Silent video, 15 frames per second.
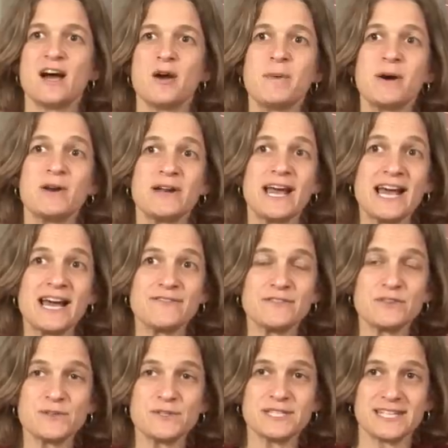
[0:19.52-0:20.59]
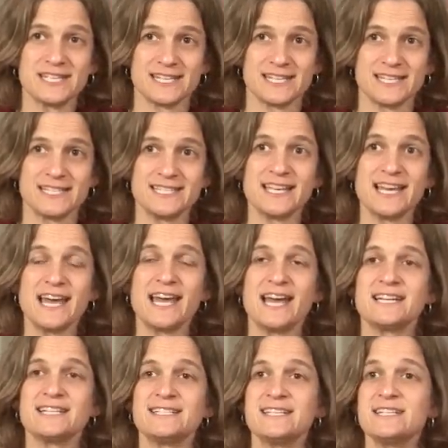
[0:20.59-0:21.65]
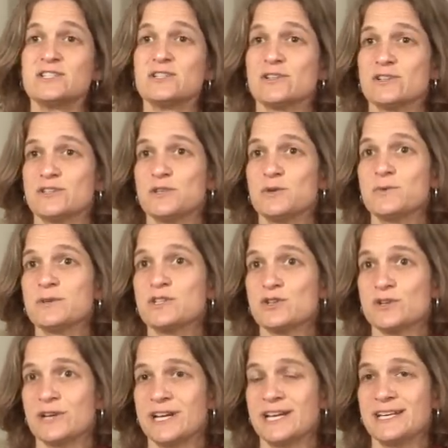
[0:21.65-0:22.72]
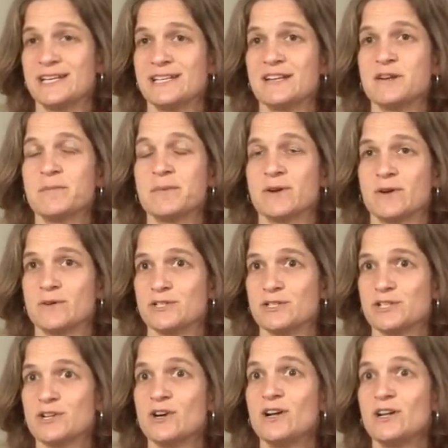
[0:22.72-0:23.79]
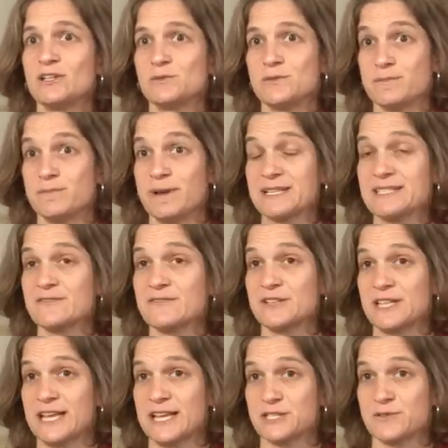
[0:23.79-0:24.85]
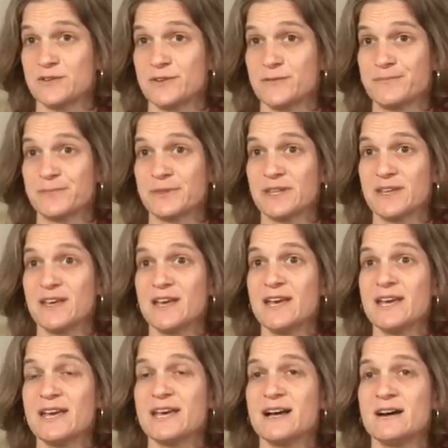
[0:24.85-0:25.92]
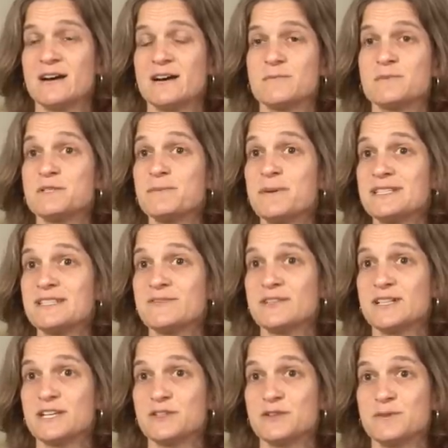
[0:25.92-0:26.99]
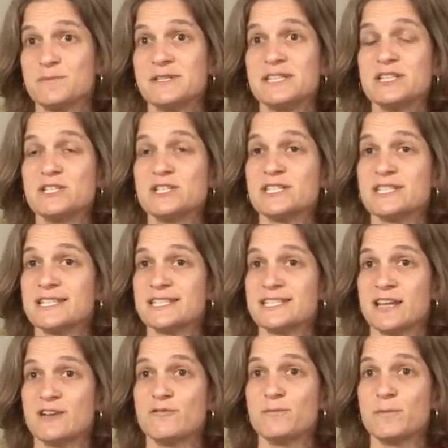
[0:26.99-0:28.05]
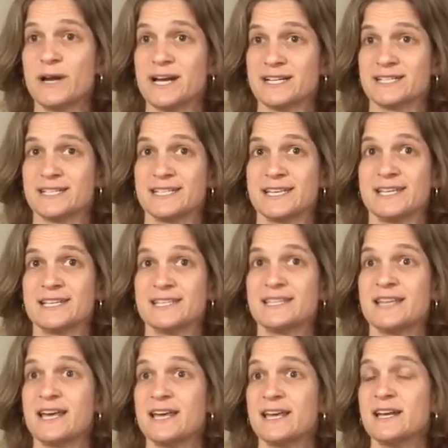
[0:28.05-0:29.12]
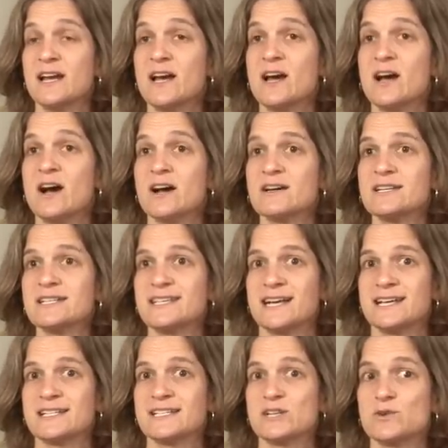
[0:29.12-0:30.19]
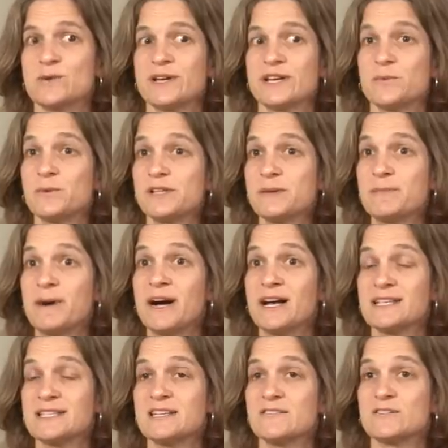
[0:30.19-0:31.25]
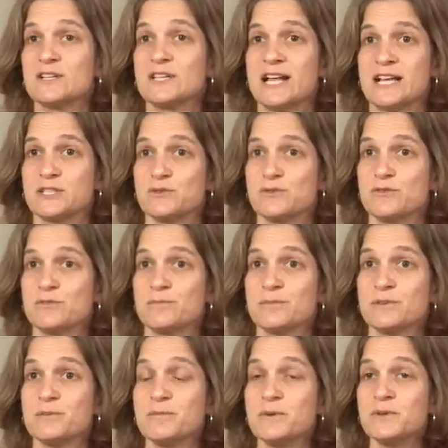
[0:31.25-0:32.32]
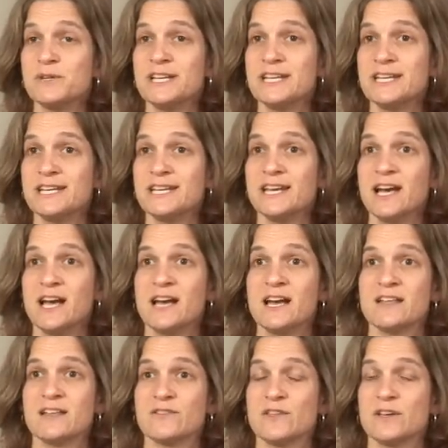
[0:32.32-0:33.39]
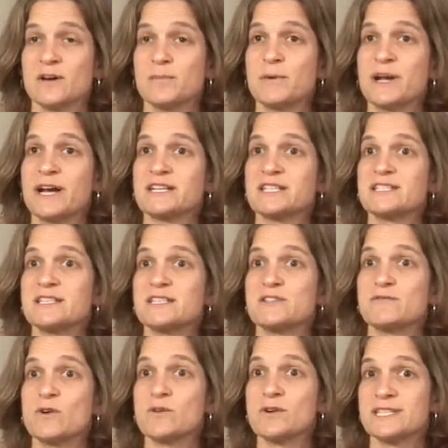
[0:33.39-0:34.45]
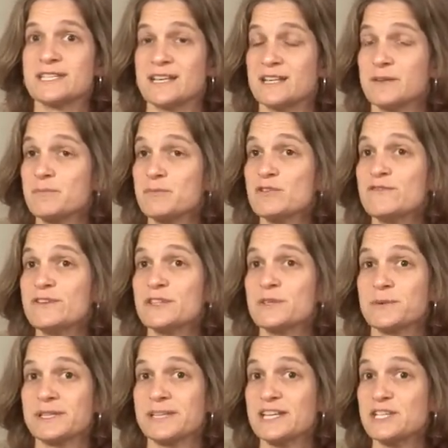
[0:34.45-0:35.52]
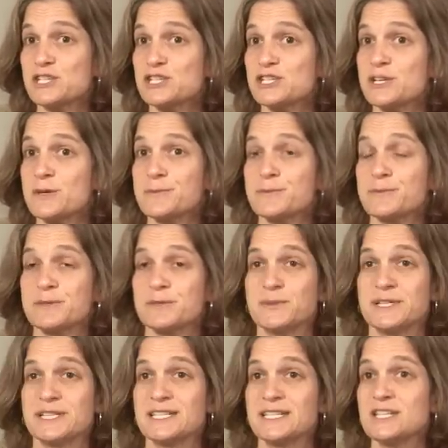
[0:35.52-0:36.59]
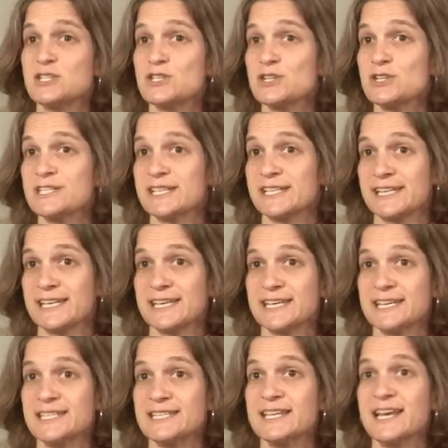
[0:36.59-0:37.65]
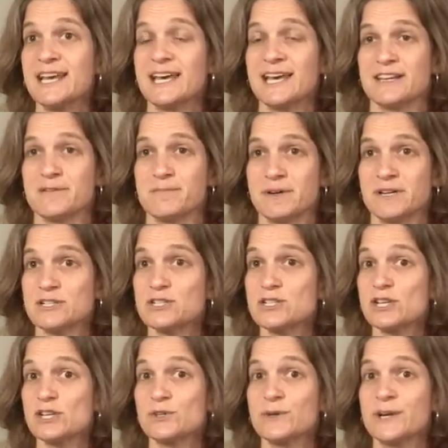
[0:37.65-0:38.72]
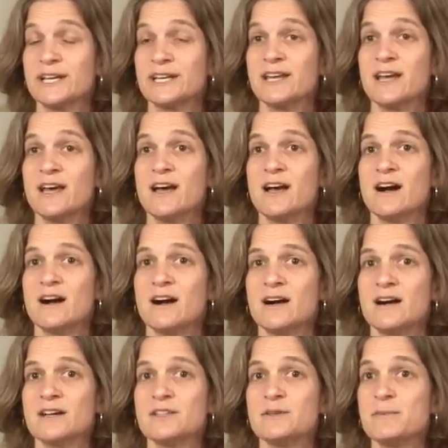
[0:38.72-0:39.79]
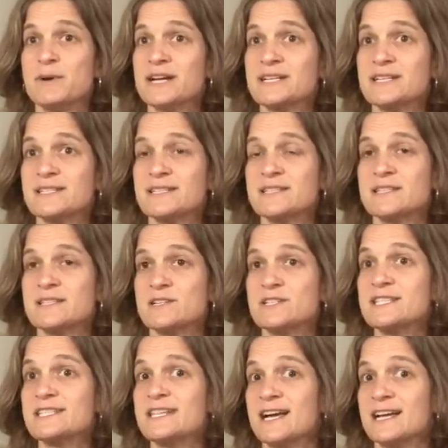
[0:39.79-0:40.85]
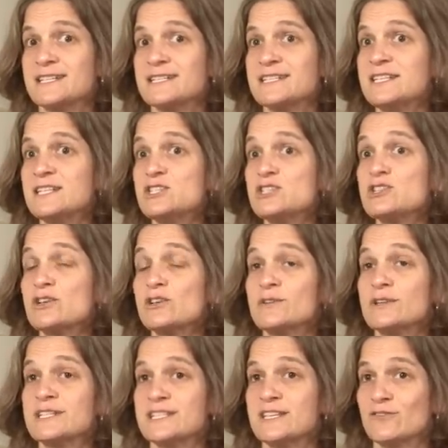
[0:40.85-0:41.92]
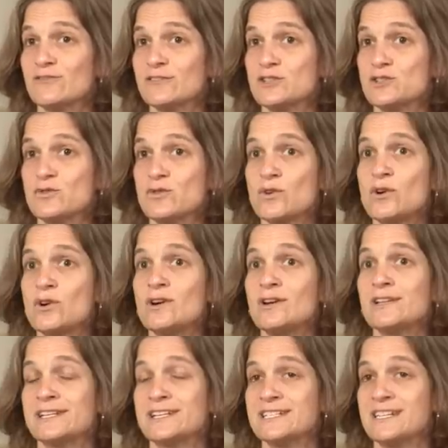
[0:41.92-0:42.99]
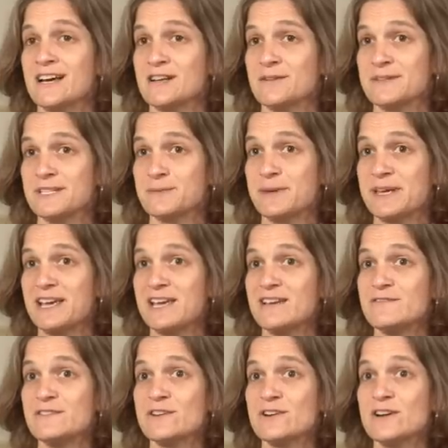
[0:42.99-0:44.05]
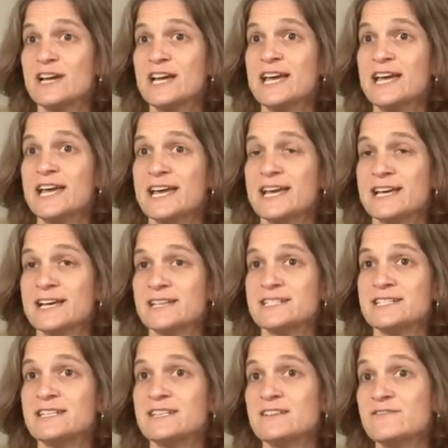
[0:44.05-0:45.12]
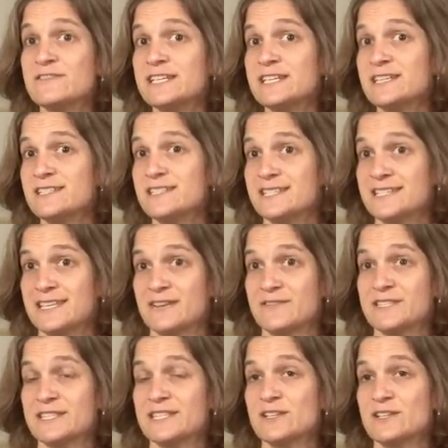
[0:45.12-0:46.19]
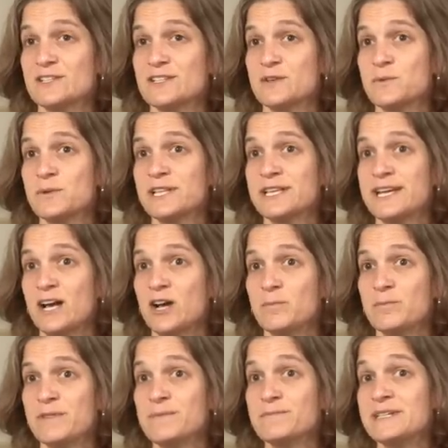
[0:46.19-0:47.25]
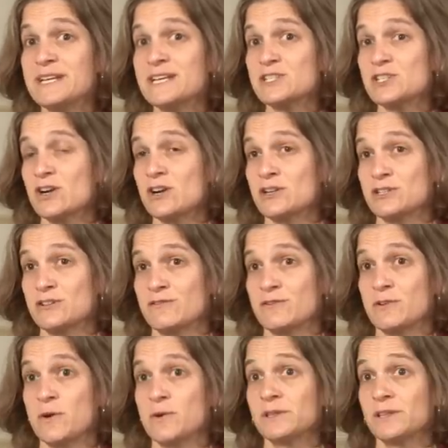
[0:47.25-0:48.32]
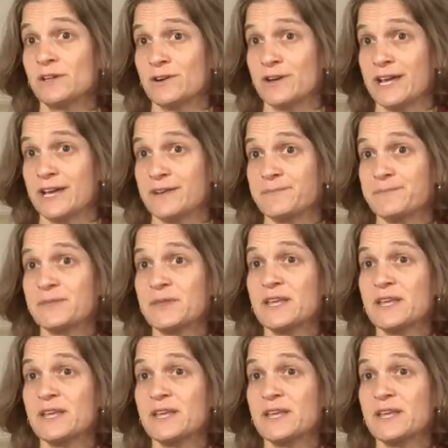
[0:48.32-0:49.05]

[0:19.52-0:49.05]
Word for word: about half of those kids had teachers who were trained in approach called responsive classroom. Um, responsive classroom teaches a set of practices that are designed to create a really positive classroom community. The practices focus on improving the relationships between teachers and kids and among children. Uh, the practices are designed to teach children self control and autonomous behavior and to give kids a set of skills that really help them take charge of their own learning.